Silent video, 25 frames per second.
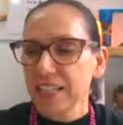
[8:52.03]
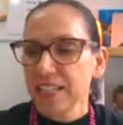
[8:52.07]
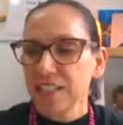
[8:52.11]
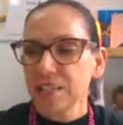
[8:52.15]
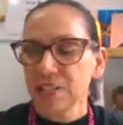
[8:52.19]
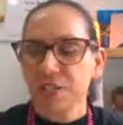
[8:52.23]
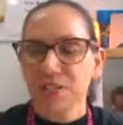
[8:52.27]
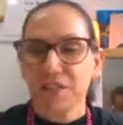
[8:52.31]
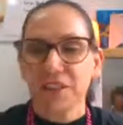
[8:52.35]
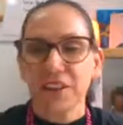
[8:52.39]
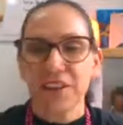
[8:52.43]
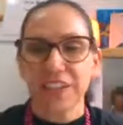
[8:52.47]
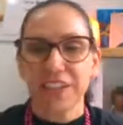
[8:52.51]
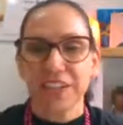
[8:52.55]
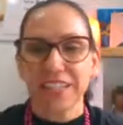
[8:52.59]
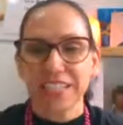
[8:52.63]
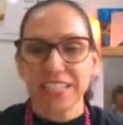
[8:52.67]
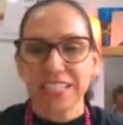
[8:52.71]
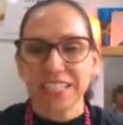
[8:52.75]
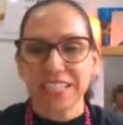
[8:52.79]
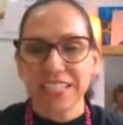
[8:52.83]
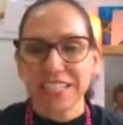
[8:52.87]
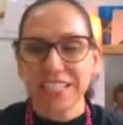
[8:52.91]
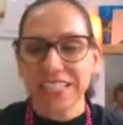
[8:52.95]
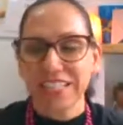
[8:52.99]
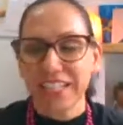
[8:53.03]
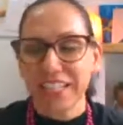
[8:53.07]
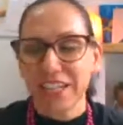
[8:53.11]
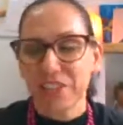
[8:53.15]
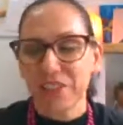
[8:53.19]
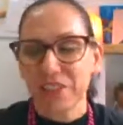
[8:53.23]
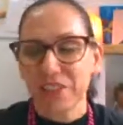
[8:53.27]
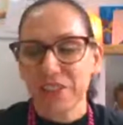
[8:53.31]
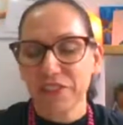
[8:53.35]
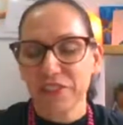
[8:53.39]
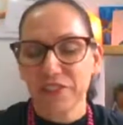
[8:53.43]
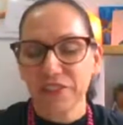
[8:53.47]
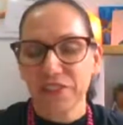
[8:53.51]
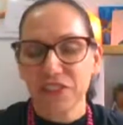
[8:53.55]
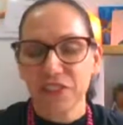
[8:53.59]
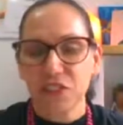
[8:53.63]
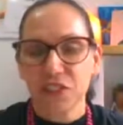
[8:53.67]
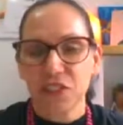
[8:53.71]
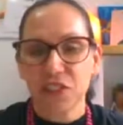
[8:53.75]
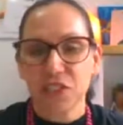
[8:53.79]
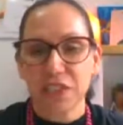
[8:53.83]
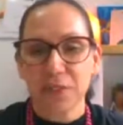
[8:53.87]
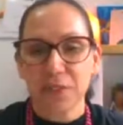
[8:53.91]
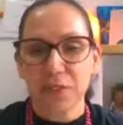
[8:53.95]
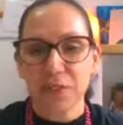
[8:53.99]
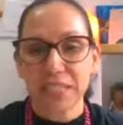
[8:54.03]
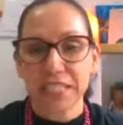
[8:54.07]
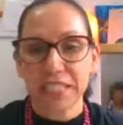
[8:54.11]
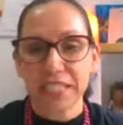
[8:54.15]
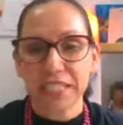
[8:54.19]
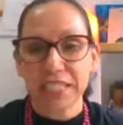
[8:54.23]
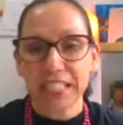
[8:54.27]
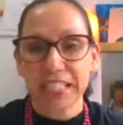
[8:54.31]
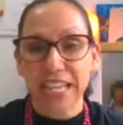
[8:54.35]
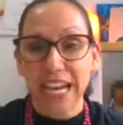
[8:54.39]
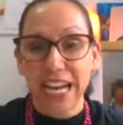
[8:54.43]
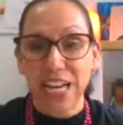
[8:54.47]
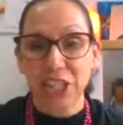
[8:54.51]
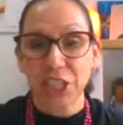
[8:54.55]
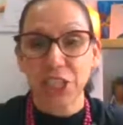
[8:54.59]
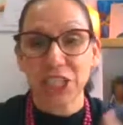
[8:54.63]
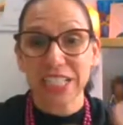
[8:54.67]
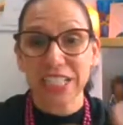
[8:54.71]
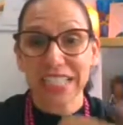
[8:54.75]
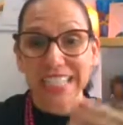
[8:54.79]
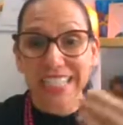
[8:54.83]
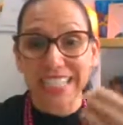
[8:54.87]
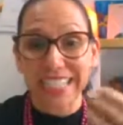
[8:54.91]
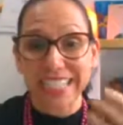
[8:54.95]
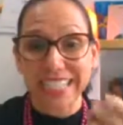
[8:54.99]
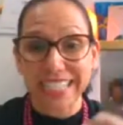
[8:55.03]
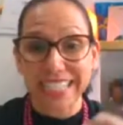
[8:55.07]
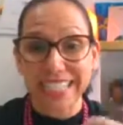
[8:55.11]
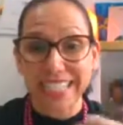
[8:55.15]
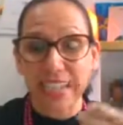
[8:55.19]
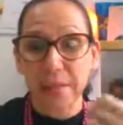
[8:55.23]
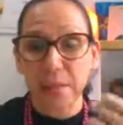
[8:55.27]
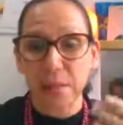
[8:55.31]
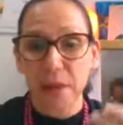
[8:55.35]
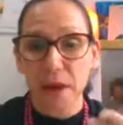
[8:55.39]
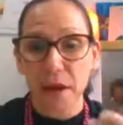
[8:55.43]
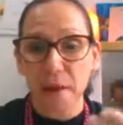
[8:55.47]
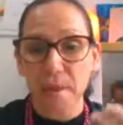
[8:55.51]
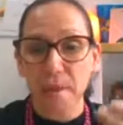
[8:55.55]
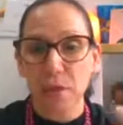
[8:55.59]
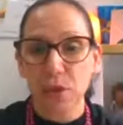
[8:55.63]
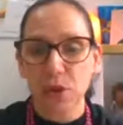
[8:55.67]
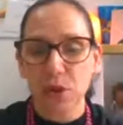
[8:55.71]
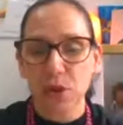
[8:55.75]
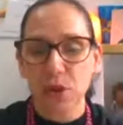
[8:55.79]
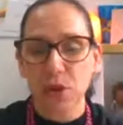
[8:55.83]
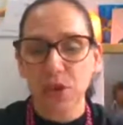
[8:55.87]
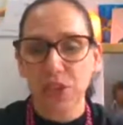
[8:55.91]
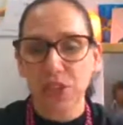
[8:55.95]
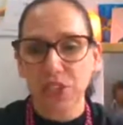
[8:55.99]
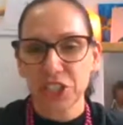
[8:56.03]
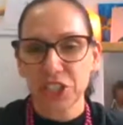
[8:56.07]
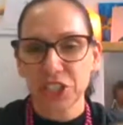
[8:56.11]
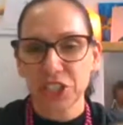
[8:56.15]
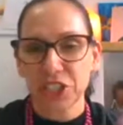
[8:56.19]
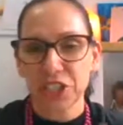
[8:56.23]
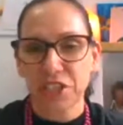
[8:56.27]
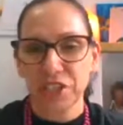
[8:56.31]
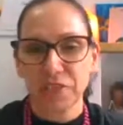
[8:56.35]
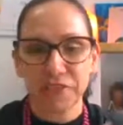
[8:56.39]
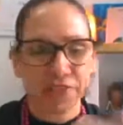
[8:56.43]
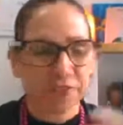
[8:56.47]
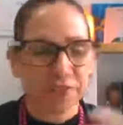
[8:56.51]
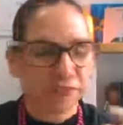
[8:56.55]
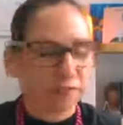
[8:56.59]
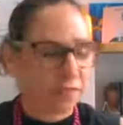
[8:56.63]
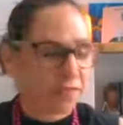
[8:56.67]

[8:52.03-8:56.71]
So it was very nice yesterday for the first time to actually see my book on the shelf,